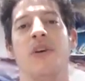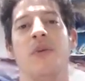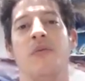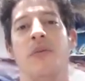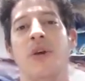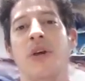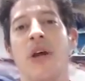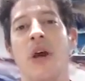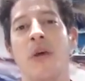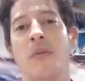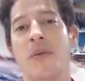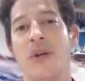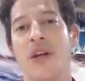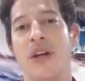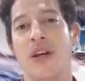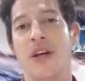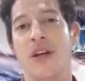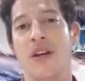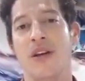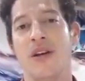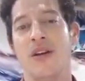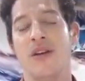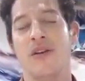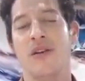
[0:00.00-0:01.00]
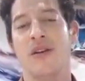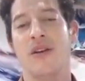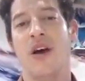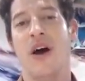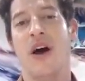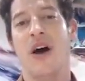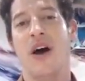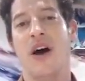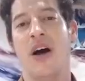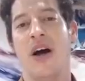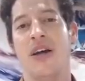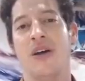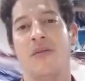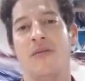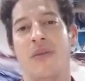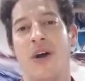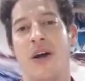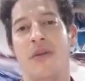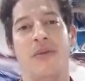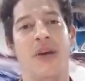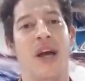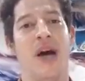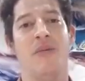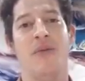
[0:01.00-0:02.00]
PM me, and
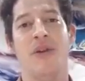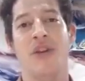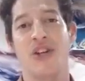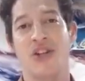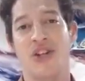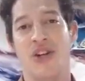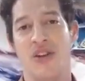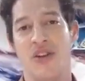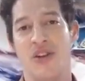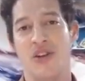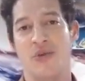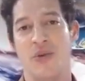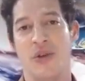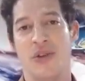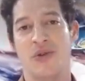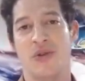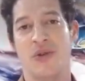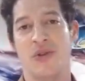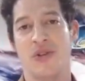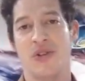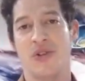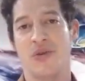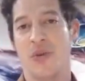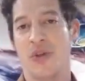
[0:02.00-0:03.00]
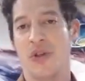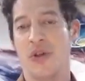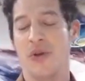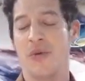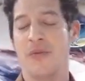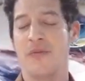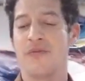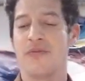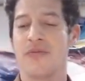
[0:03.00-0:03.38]
I'd be happy to share these resources with you.